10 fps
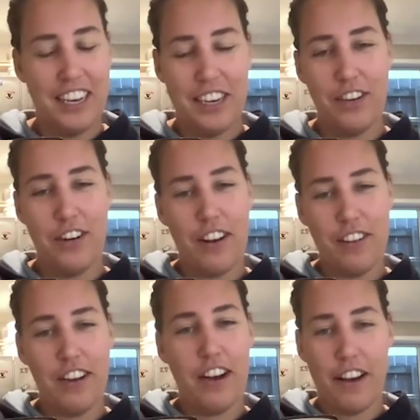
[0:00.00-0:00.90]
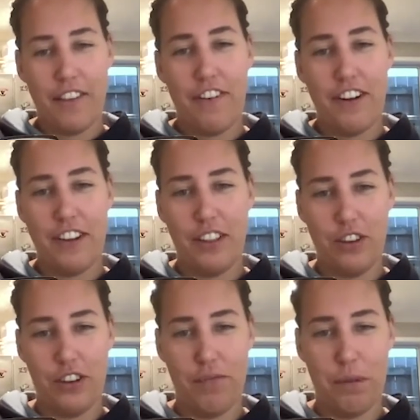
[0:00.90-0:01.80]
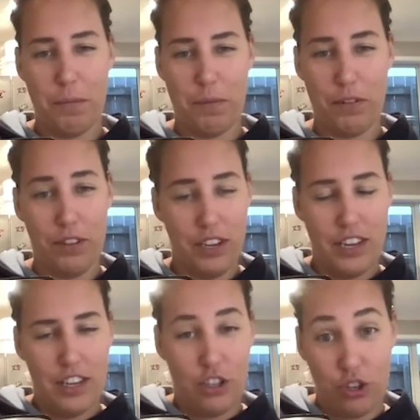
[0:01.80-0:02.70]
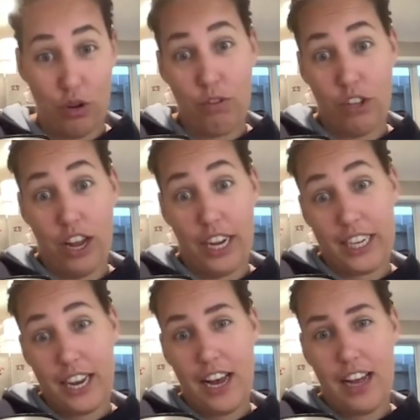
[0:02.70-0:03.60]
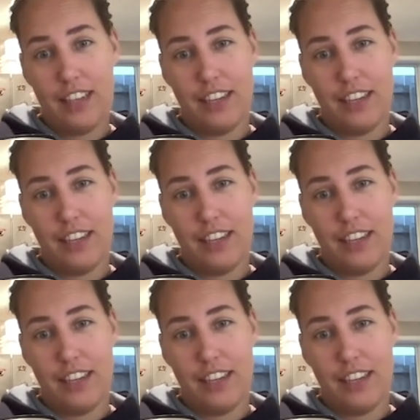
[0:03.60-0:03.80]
You know, I find a lot of people don't like that.